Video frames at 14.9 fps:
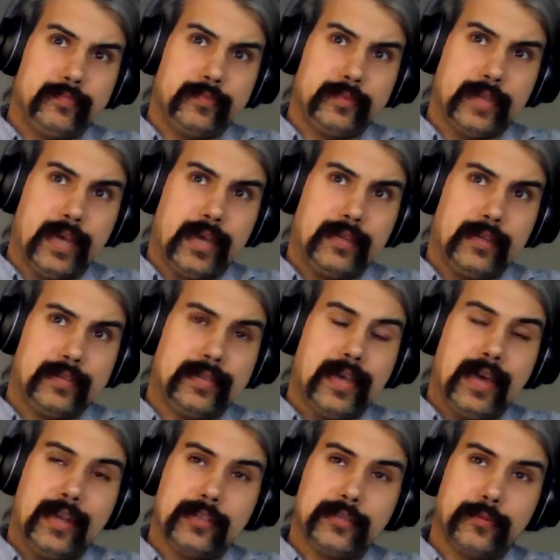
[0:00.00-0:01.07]
stat,
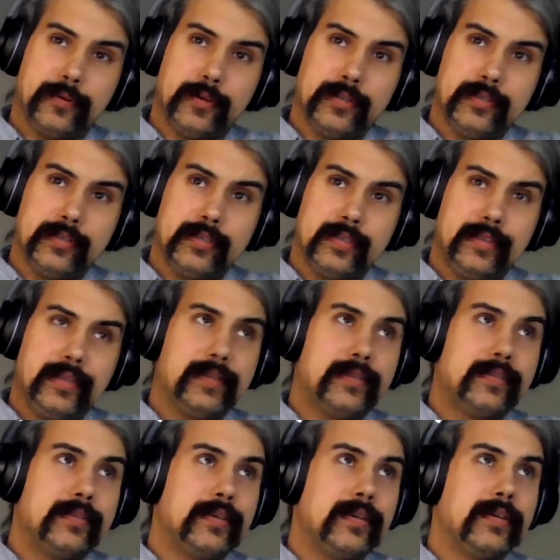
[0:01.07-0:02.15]
status was, and
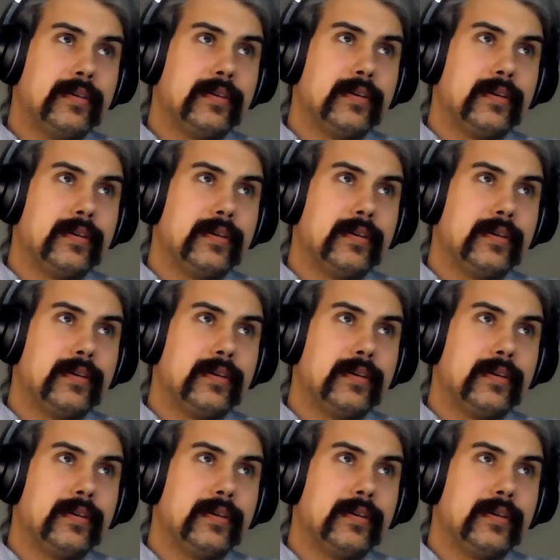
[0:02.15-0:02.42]
that, uh,